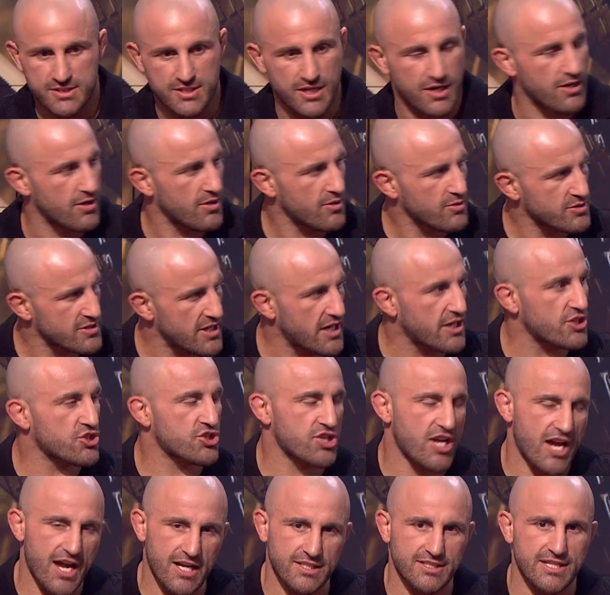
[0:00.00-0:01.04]
So it was like a
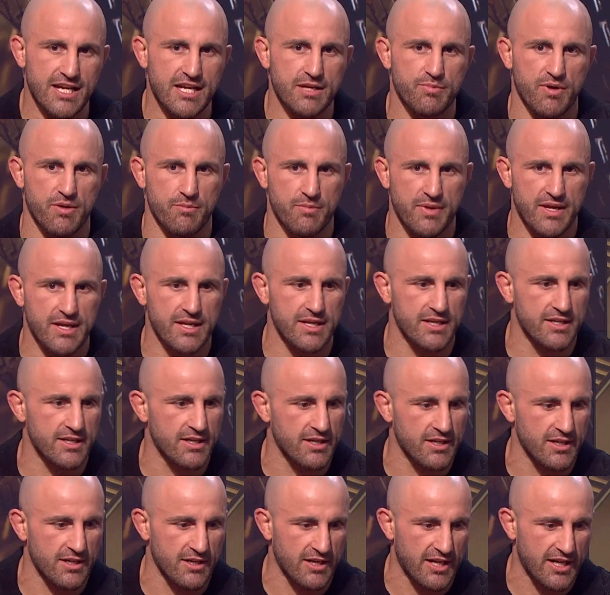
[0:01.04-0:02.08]
Shark Tank, but me in
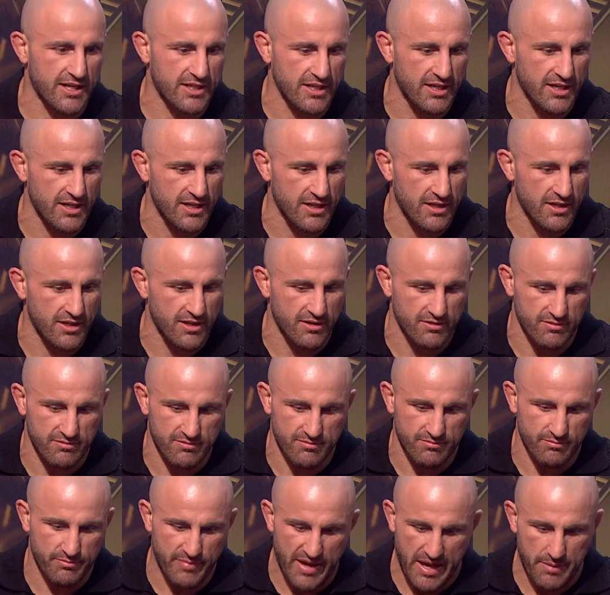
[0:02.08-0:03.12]
like a
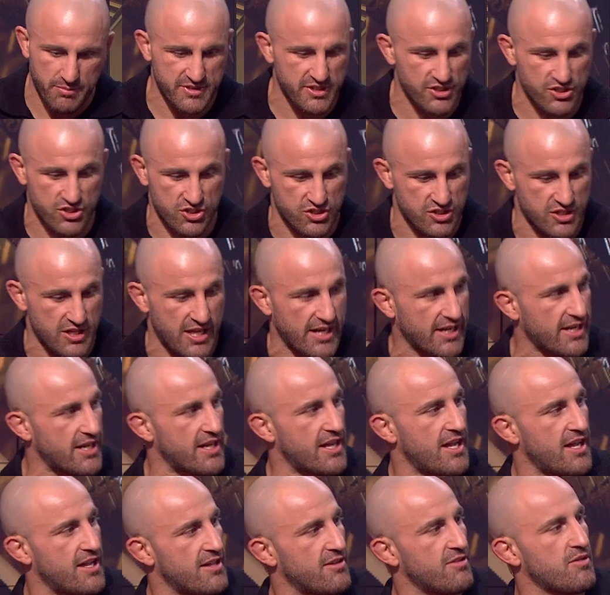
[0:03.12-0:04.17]
bad positions, like
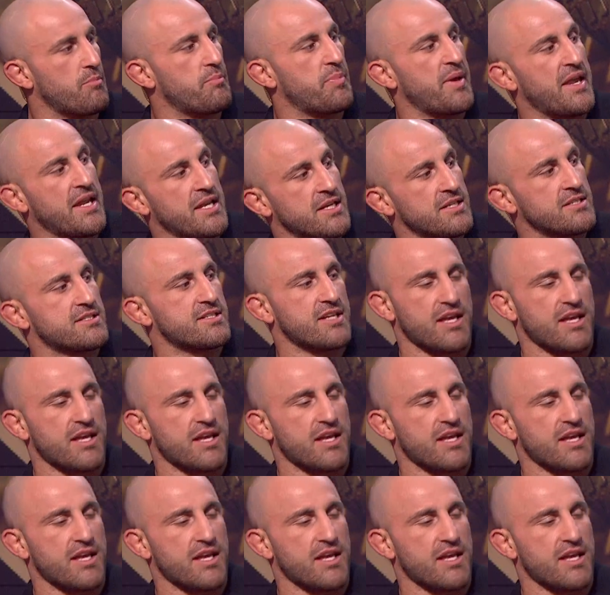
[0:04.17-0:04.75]
a pinned,